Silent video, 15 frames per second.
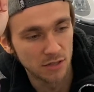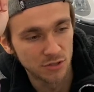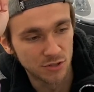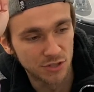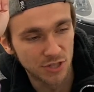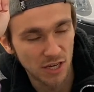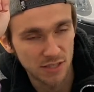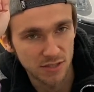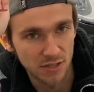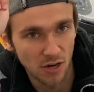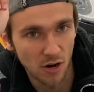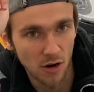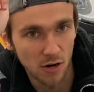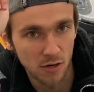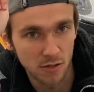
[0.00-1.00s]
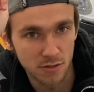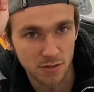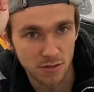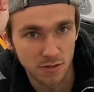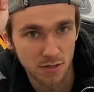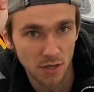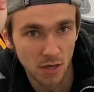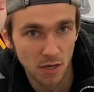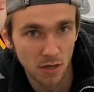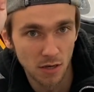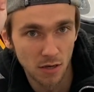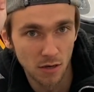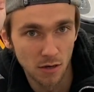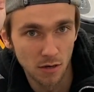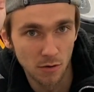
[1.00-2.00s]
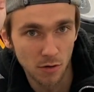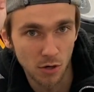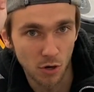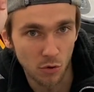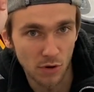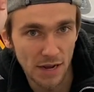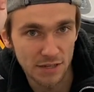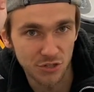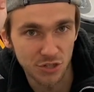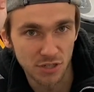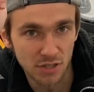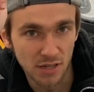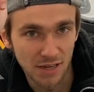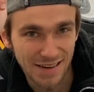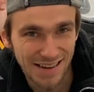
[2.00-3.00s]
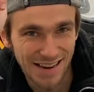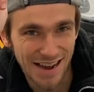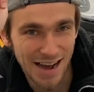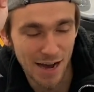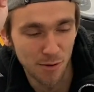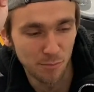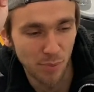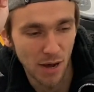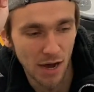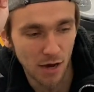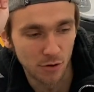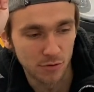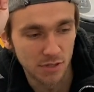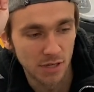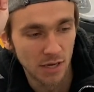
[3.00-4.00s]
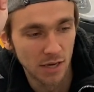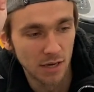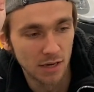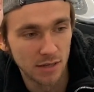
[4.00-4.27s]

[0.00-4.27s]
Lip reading: Jess Carr's correction compound.